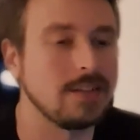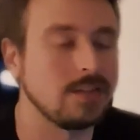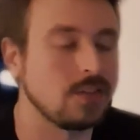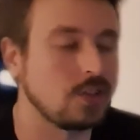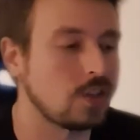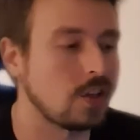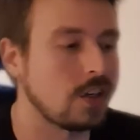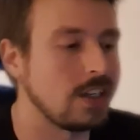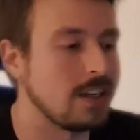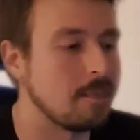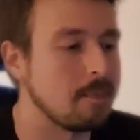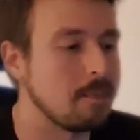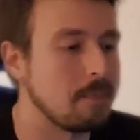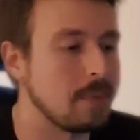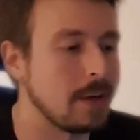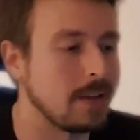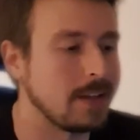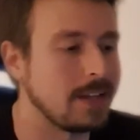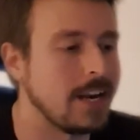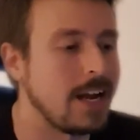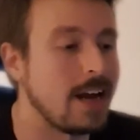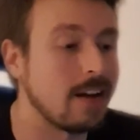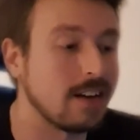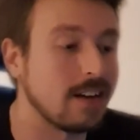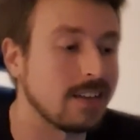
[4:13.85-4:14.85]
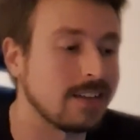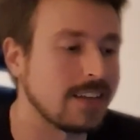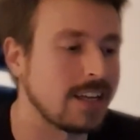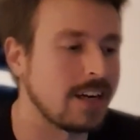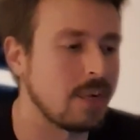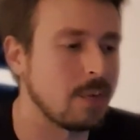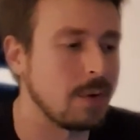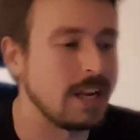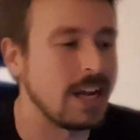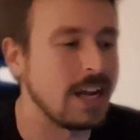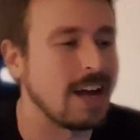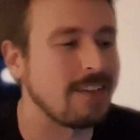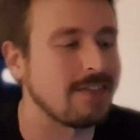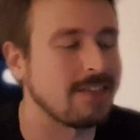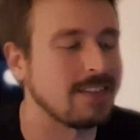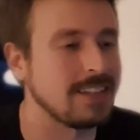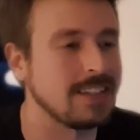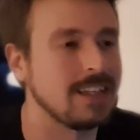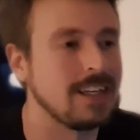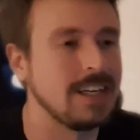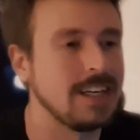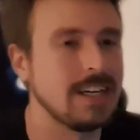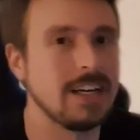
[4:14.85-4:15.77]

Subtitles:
starting to build it out, because I don't want to have to